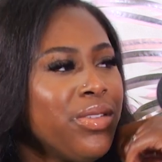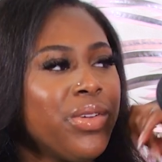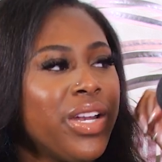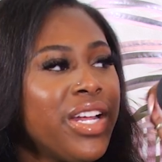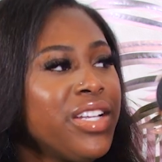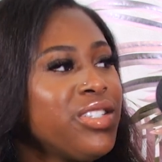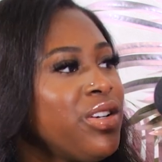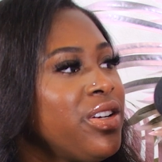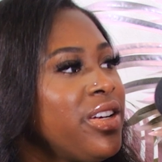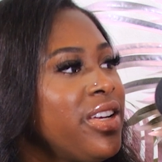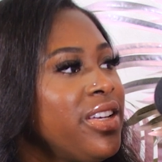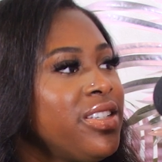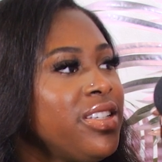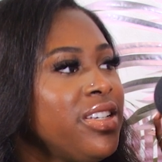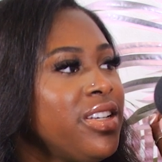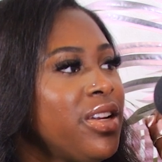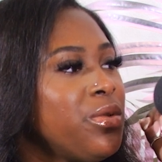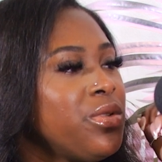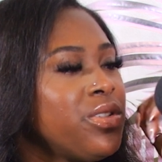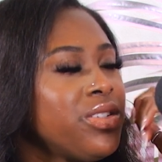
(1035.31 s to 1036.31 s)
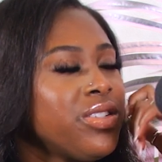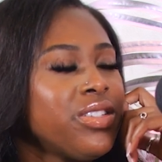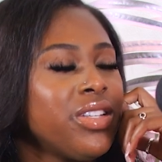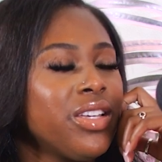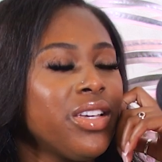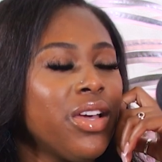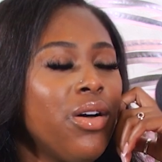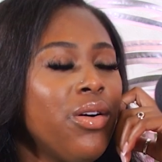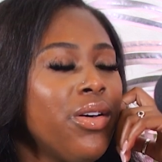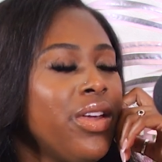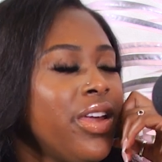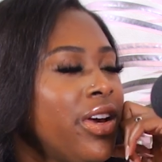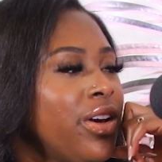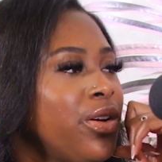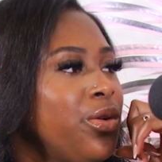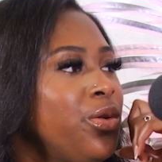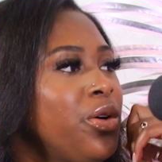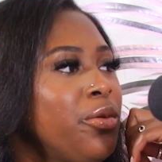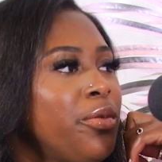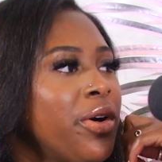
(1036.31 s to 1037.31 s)
When I turned 18, I was just like, oh,
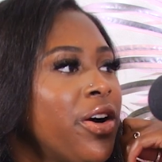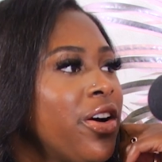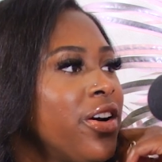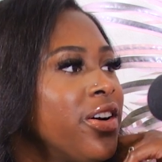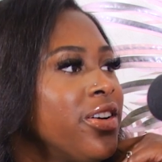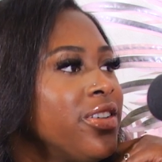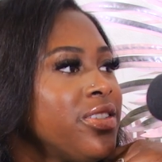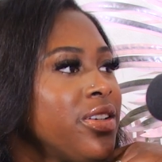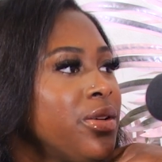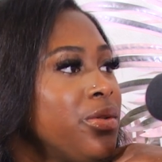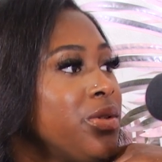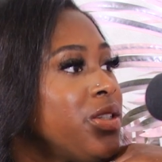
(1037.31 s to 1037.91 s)
yeah, hookah bars.